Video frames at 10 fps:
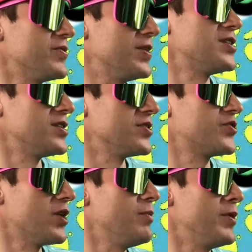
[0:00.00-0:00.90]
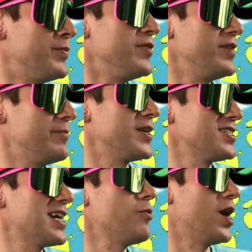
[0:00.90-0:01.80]
original Troma movie because
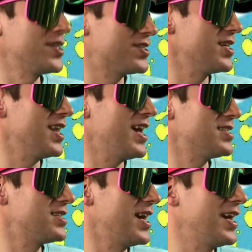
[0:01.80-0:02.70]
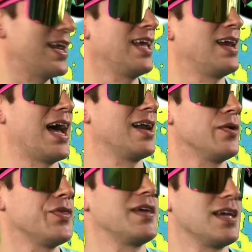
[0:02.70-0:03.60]
I watched it last night and I
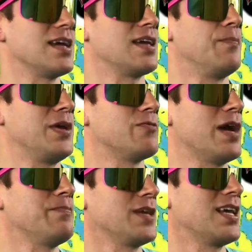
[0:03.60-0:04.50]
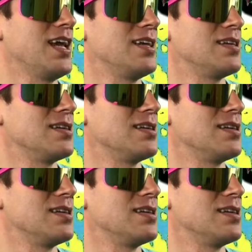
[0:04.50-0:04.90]
don't think it can be replicated.